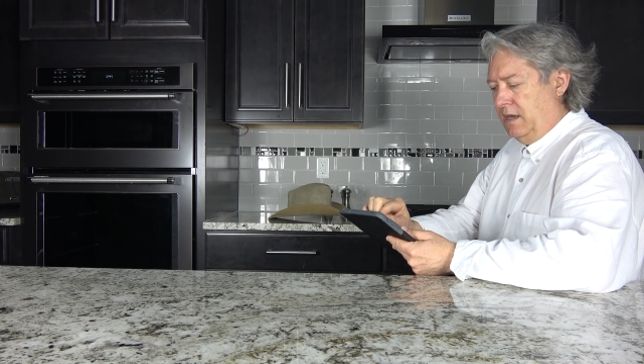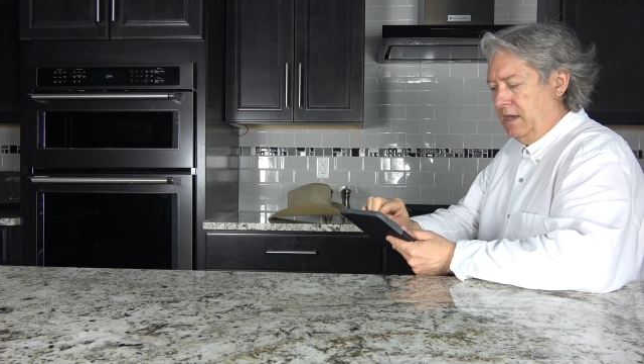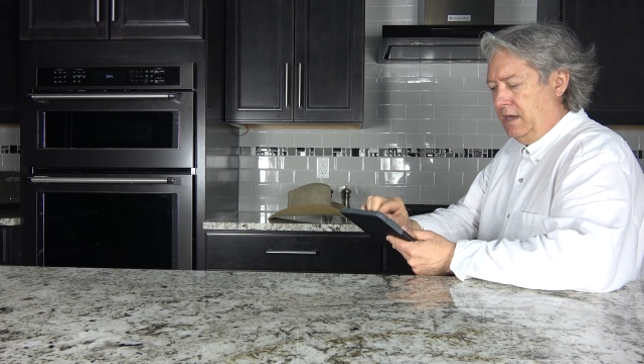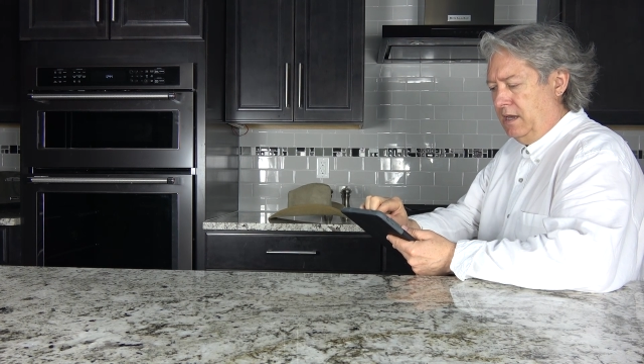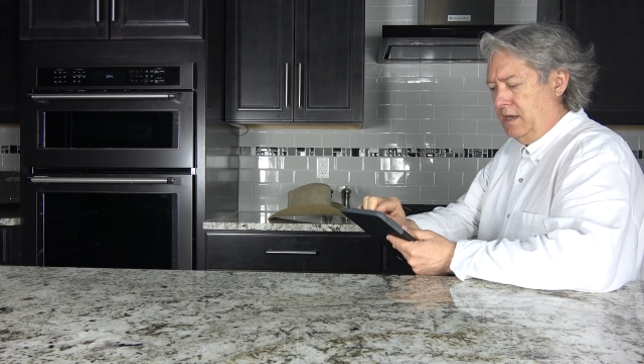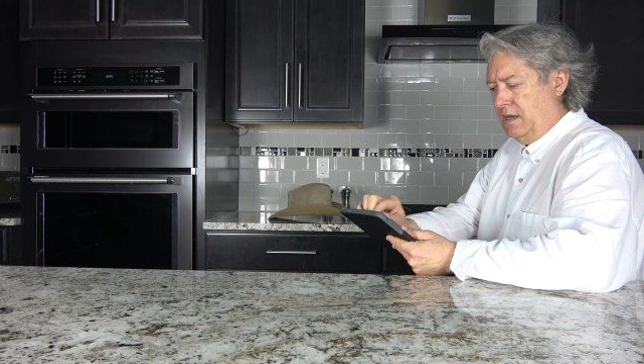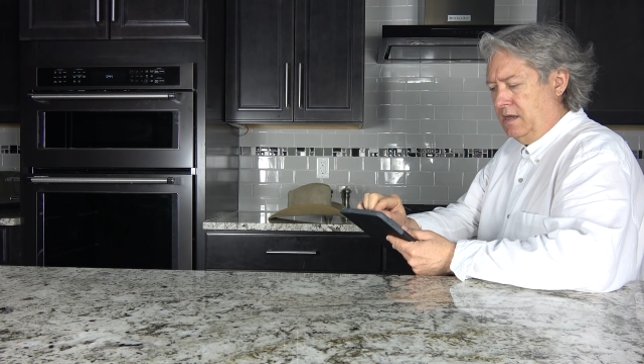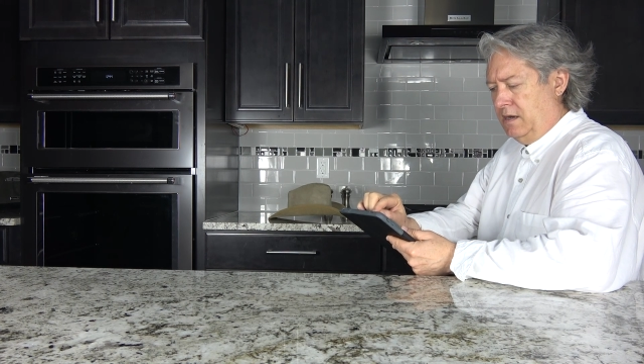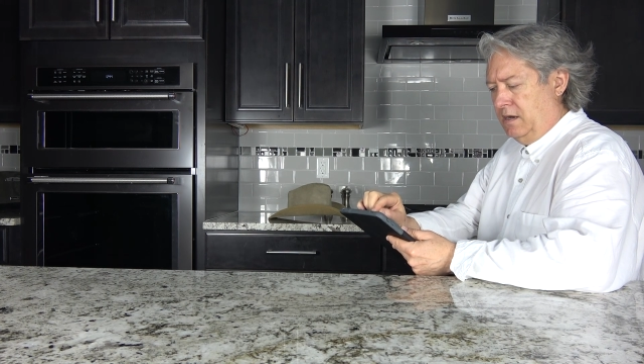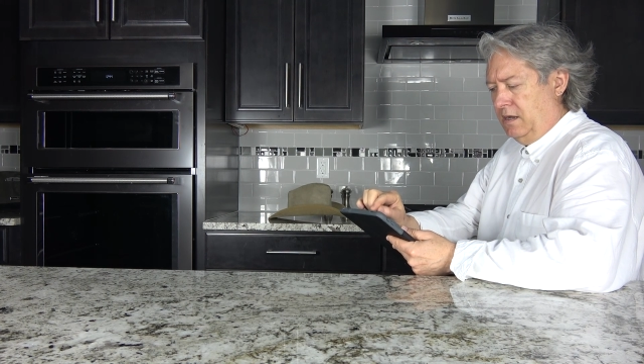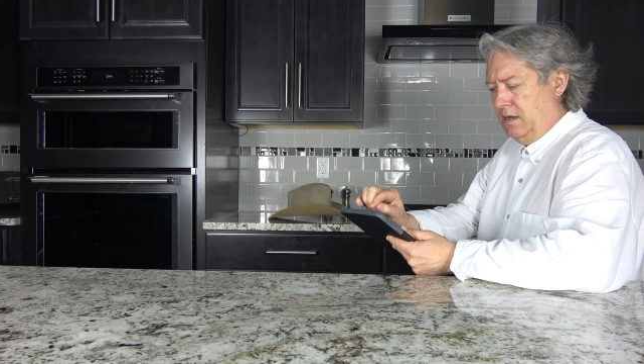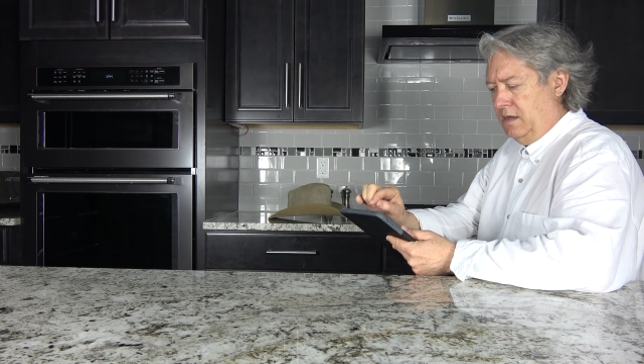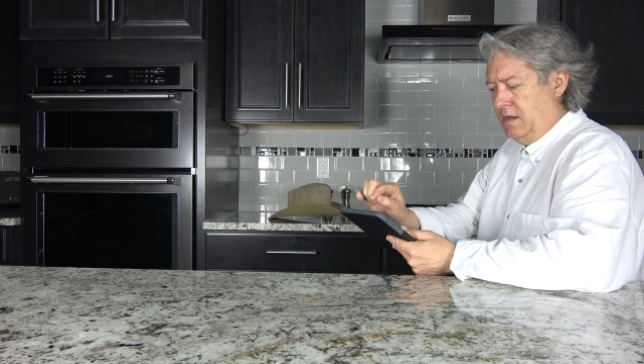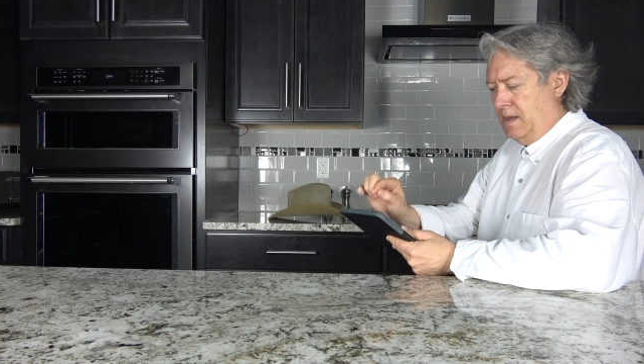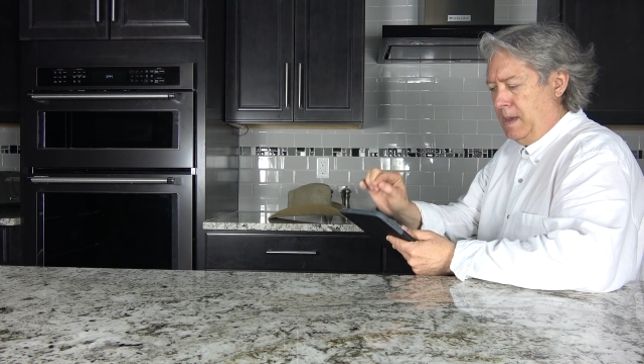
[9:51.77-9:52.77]
And
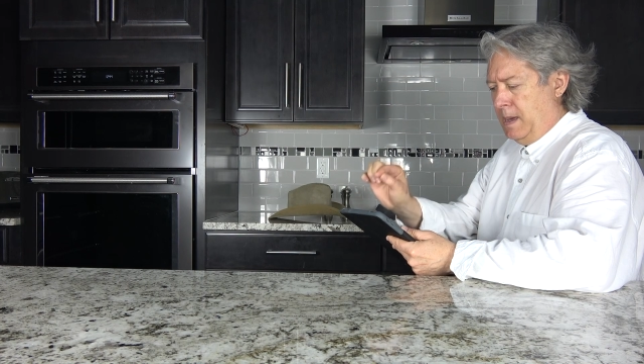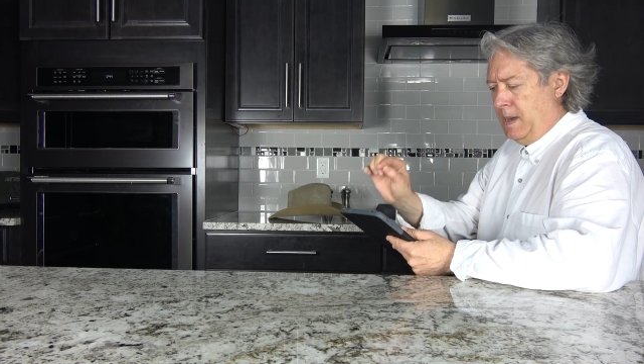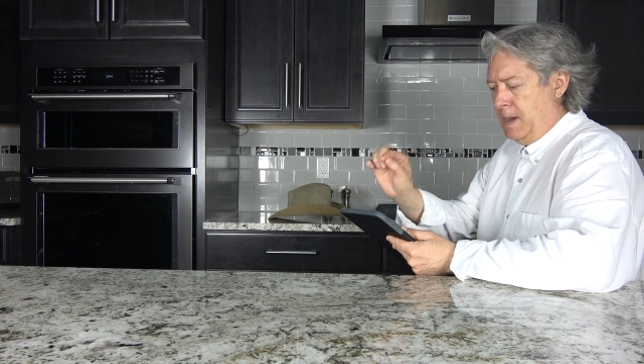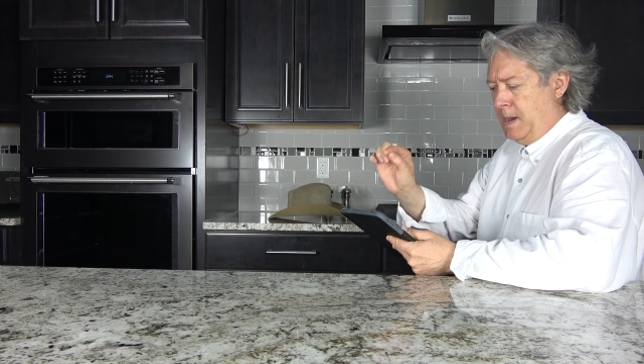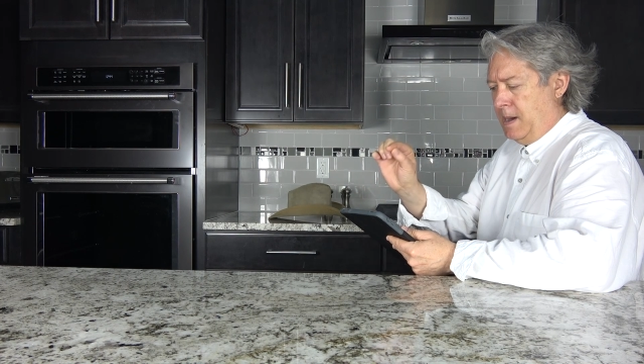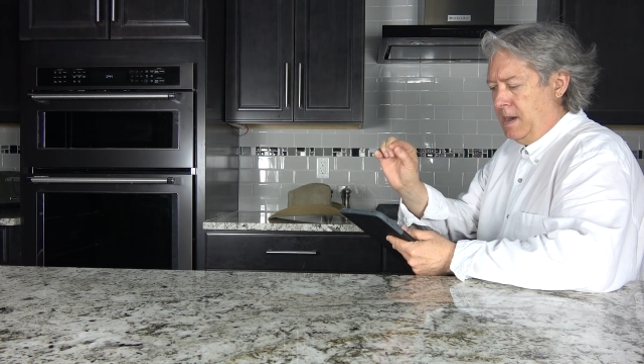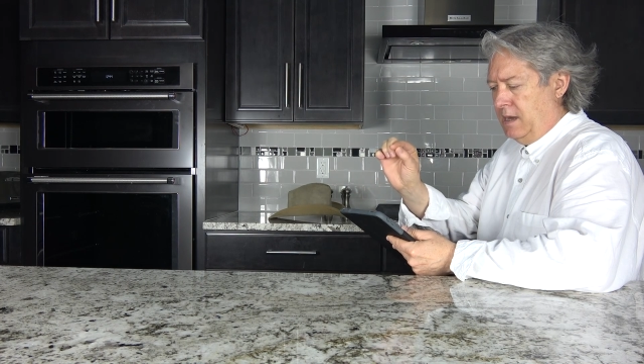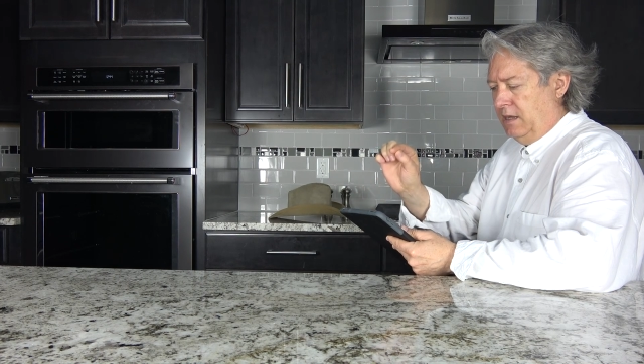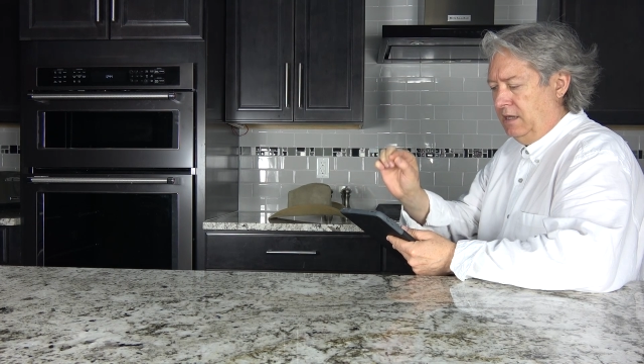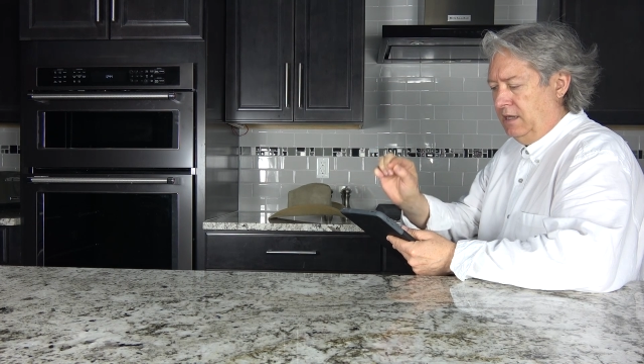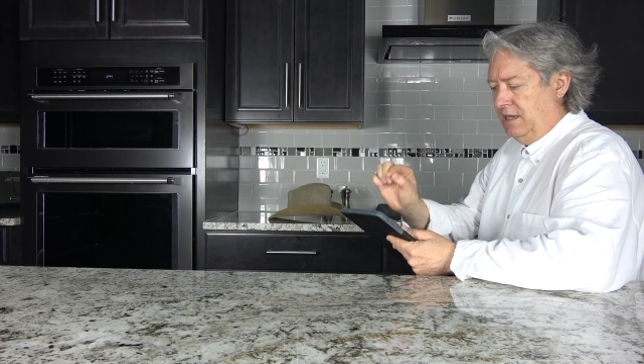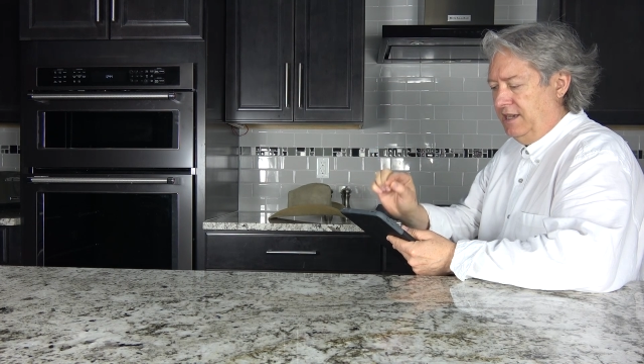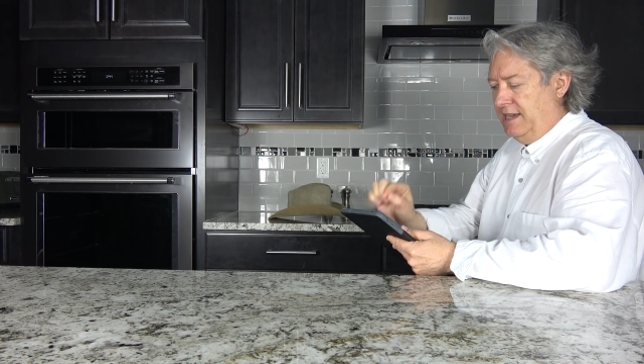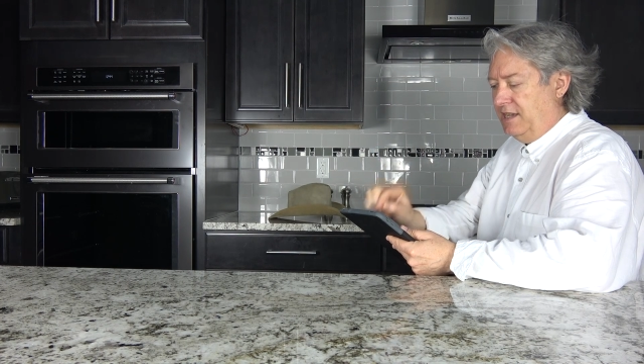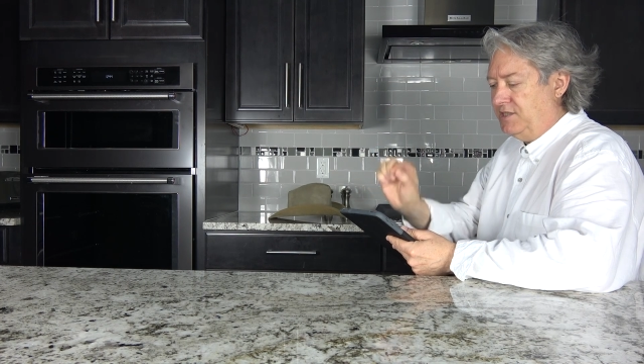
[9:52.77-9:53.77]

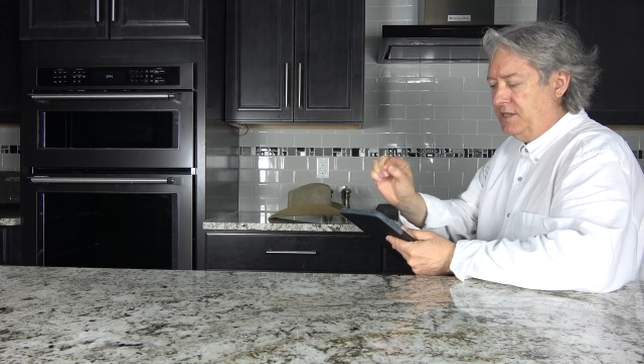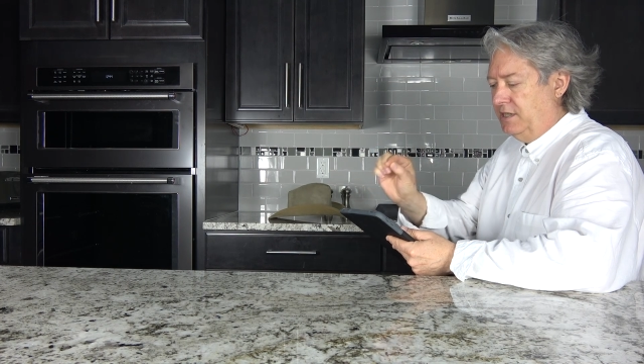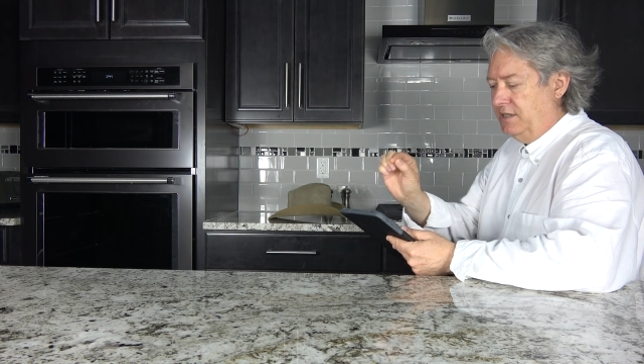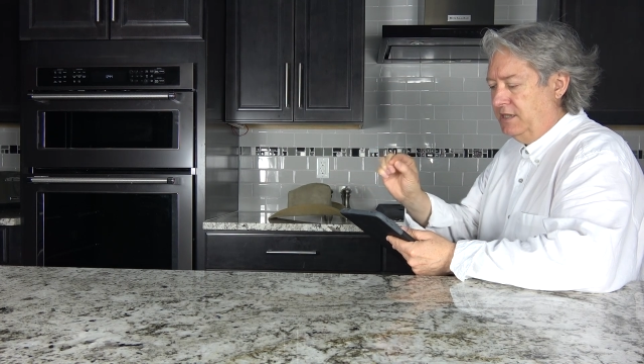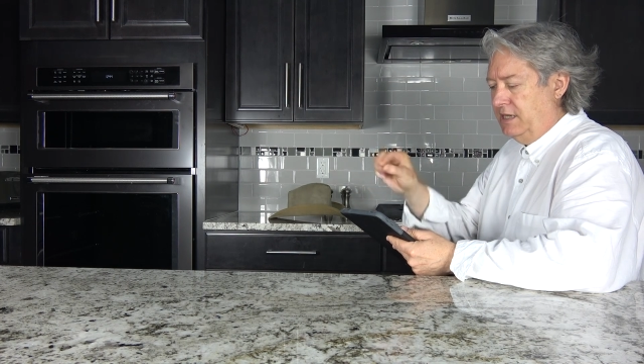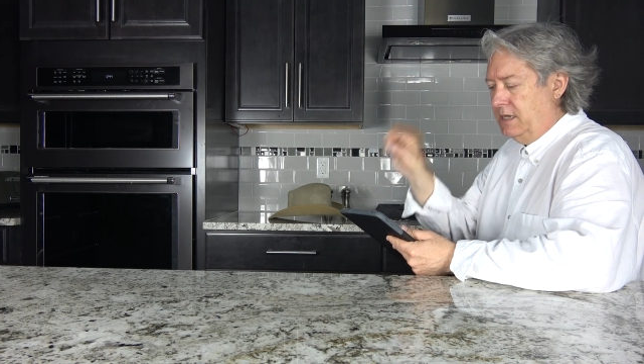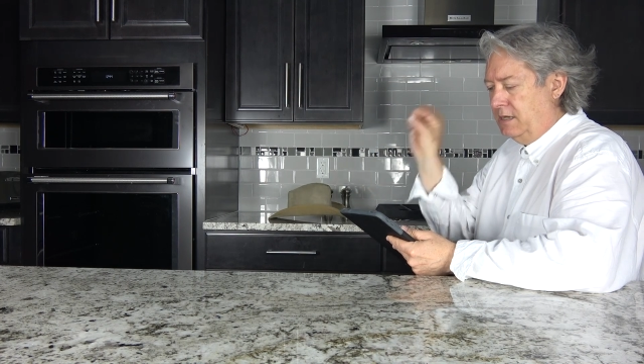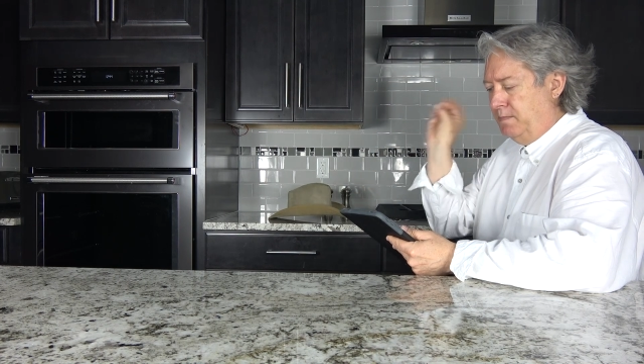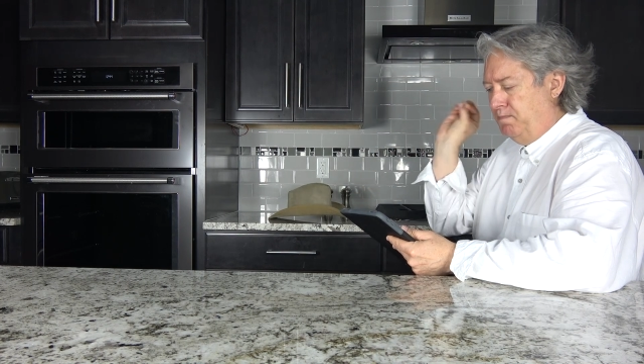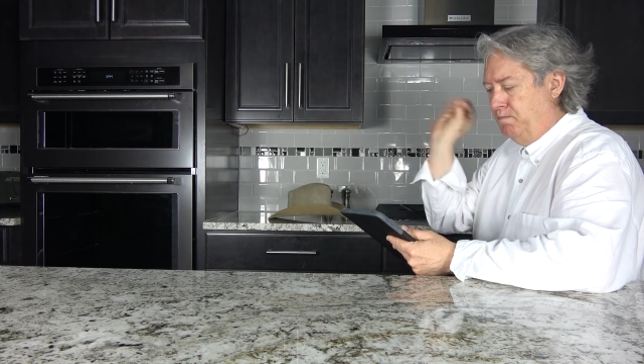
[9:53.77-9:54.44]
yes, it did.